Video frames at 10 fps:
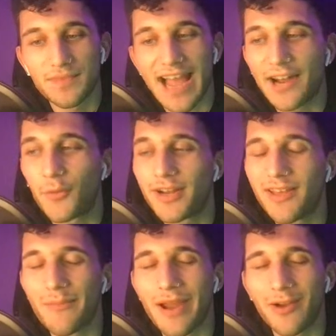I don't want to
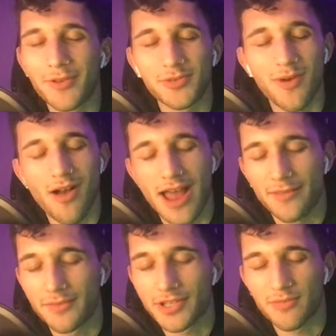compare him to Jamal
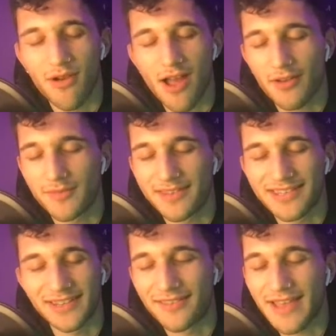Adams because Jamal Adams
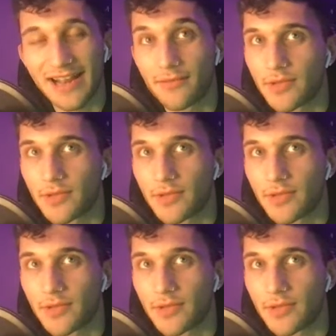just had a